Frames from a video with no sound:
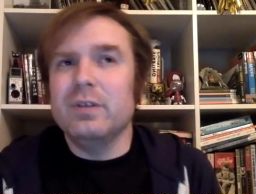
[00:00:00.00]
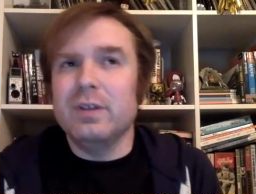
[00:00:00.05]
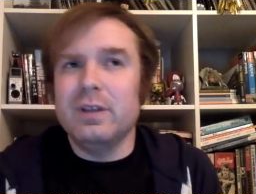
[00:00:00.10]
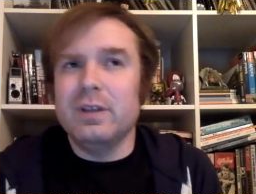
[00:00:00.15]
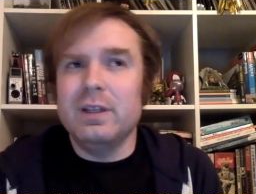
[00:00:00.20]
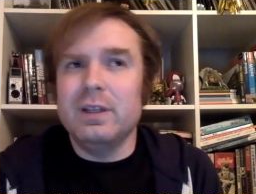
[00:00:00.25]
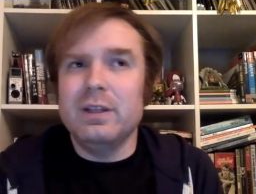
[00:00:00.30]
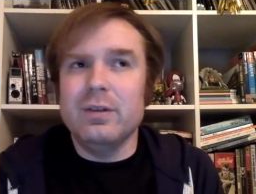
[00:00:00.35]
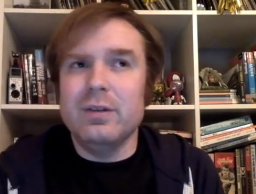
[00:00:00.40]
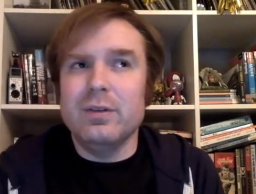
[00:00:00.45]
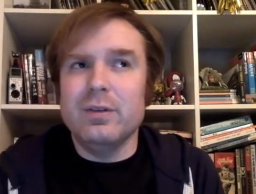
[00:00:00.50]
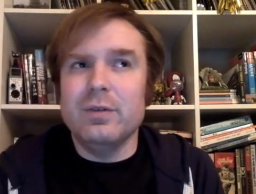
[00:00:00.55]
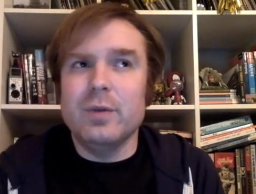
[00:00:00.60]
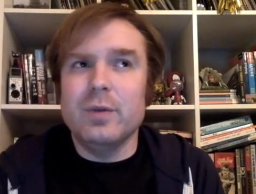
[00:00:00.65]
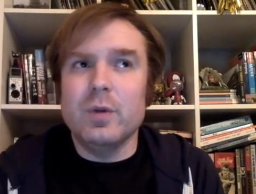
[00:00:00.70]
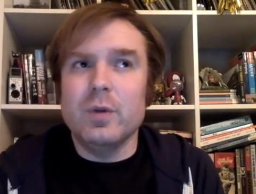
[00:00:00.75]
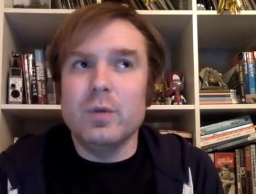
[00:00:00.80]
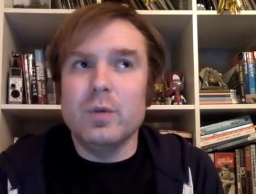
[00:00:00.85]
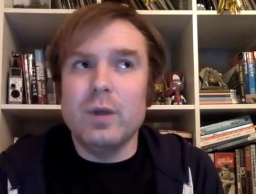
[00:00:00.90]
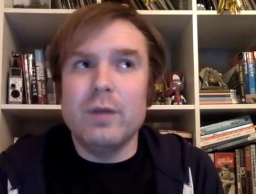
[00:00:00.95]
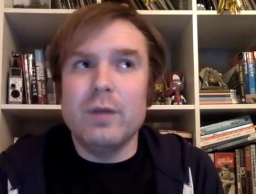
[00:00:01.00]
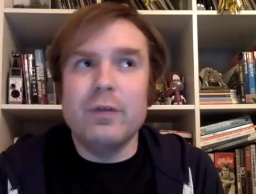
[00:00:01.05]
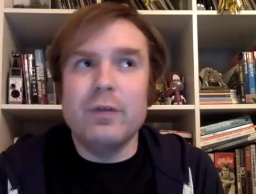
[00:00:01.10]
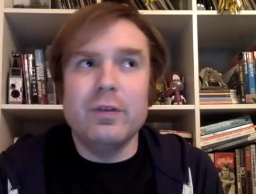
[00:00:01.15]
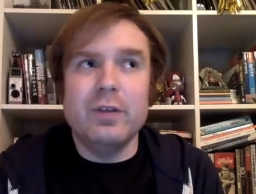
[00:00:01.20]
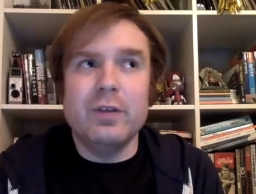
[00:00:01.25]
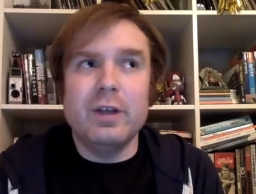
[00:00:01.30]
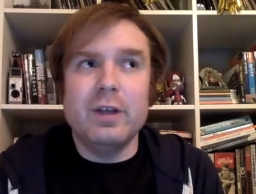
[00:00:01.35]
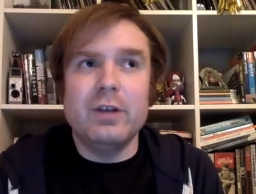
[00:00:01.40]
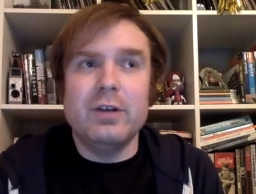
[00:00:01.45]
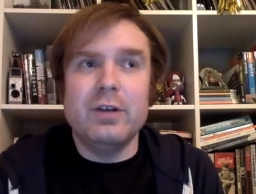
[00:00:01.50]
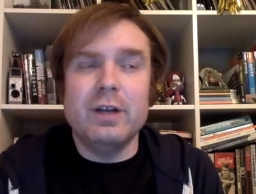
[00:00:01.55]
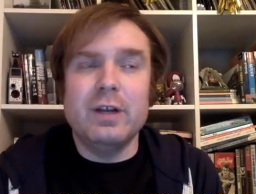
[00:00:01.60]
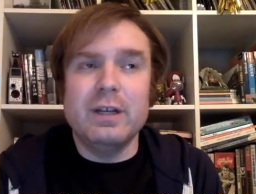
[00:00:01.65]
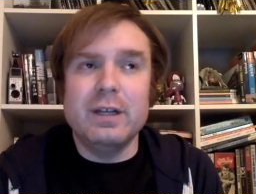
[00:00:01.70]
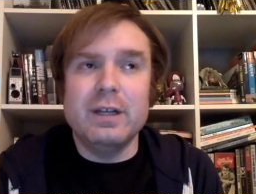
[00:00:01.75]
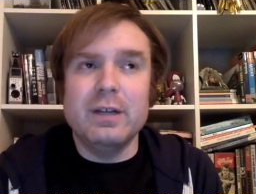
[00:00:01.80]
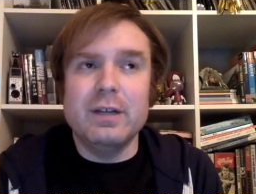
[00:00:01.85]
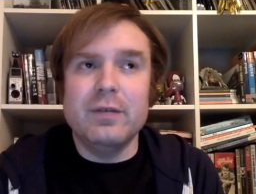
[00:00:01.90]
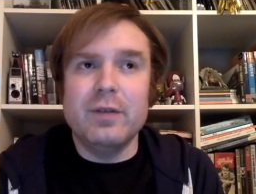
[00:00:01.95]
I think the only real reference I could
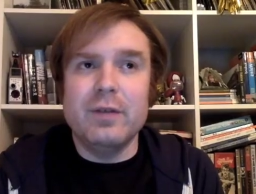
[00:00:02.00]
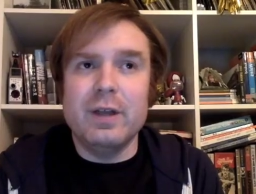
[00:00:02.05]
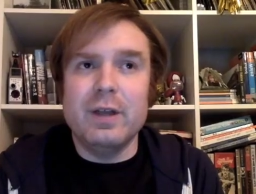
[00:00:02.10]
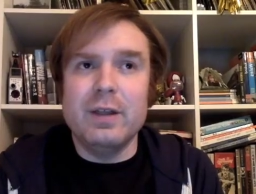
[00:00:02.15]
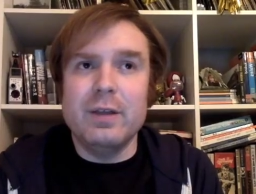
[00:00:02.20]
identify